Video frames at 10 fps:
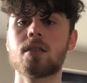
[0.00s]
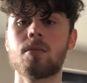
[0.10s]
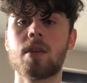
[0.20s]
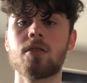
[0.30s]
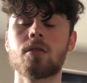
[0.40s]
to
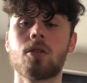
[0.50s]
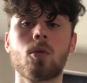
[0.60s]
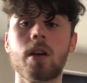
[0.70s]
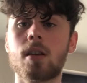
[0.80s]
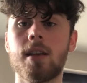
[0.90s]
mention
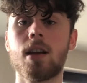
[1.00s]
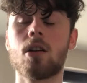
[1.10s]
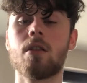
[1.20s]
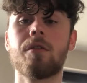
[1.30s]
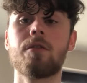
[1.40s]
quickly
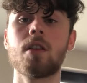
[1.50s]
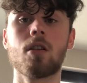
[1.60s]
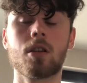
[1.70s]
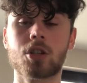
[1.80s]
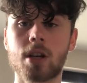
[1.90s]
are
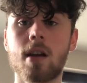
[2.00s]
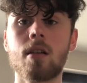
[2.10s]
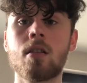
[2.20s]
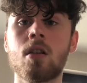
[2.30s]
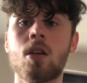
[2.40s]
VR
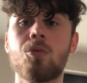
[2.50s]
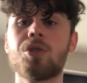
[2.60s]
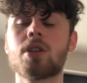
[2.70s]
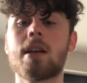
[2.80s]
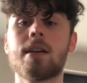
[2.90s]
Chat,
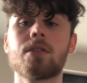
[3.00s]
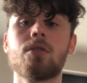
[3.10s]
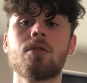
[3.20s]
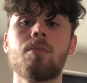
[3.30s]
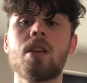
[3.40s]
which allows you
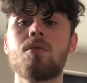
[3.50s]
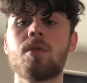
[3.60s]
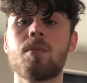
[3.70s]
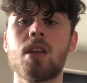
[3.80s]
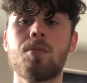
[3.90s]
to meet
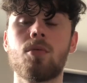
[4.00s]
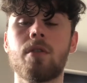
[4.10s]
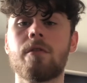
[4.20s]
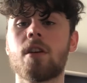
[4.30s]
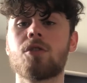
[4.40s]
with people
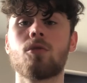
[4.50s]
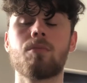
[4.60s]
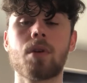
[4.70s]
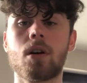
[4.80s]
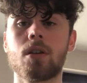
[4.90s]
in virtual
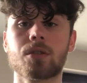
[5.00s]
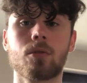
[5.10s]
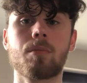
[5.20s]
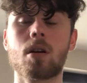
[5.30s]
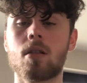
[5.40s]
bars or
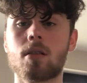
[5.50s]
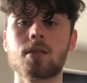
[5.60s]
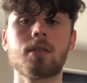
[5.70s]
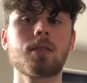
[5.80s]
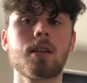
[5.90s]

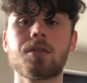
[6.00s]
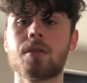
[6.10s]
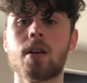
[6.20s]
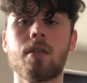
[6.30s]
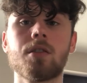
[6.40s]
parks,
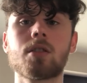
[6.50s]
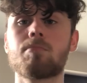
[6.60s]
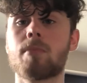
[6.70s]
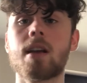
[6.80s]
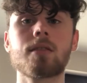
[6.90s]
etc., and just
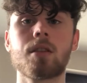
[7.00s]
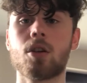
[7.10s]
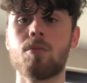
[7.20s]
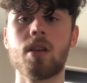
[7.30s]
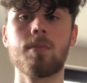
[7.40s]
get to
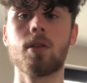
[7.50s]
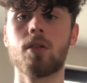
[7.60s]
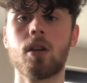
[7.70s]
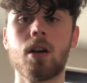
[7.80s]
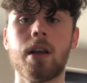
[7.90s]
know people
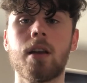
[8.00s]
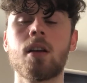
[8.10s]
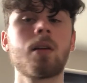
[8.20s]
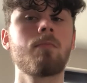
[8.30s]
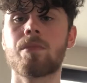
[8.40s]
online.
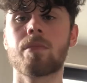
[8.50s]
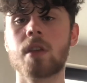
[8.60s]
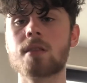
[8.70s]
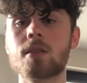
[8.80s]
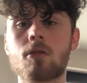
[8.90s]

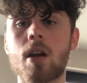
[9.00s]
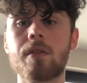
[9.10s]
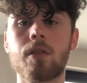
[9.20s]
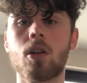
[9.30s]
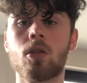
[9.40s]
This is great
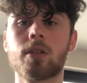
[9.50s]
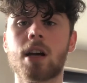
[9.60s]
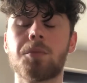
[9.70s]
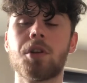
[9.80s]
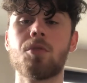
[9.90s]
for
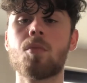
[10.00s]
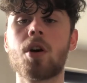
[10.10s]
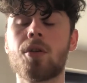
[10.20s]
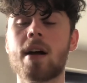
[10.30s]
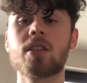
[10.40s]
lockdown when you might
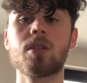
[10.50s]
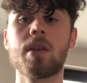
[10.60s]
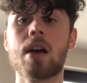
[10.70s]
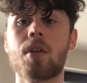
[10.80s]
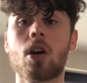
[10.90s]
not actually be
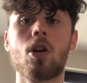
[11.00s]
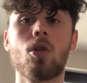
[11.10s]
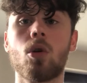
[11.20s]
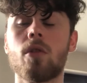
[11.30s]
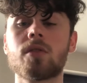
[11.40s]
having a whole
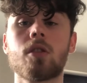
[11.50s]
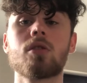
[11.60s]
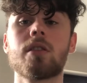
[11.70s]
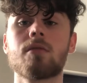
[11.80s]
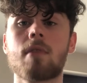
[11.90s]
lot of
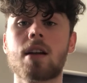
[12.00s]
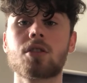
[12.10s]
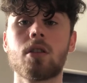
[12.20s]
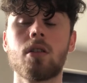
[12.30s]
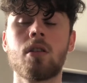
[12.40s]
social interaction.